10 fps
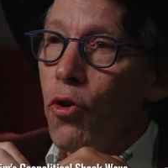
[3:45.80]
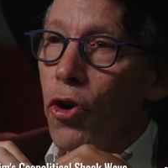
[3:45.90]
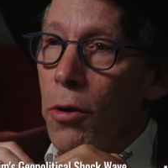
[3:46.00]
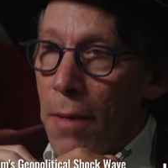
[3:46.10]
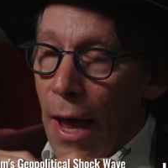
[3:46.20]

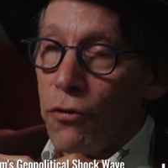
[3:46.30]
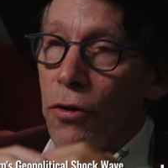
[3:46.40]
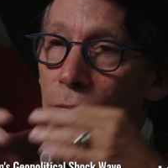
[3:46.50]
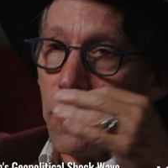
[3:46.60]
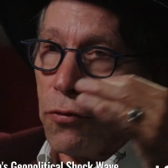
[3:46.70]
could
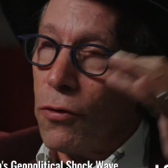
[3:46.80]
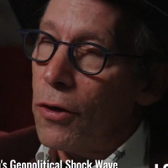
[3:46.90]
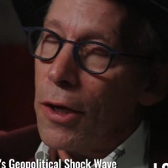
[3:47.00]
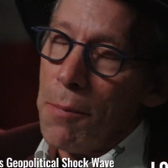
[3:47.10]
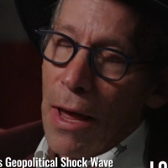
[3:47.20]
imagine a future.
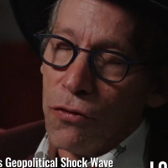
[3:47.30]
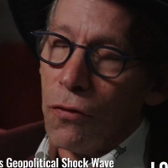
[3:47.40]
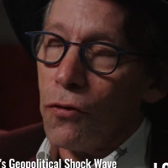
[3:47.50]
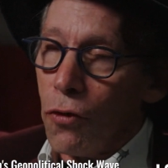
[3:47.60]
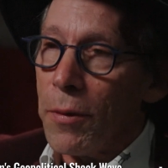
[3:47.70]
You can imagine
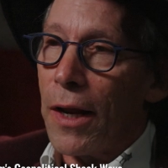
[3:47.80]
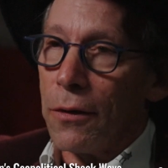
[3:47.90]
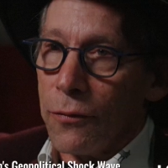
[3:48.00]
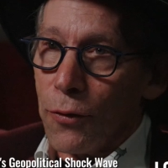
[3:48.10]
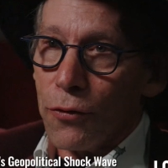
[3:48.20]
the
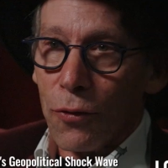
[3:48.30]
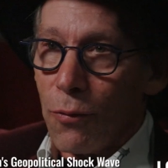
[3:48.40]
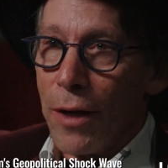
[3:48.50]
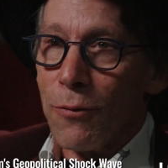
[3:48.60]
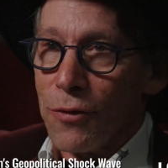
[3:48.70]
Terminator future,
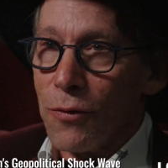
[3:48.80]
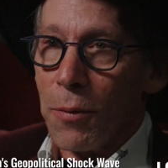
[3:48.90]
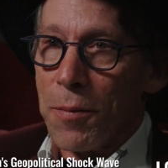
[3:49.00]
right? Which is what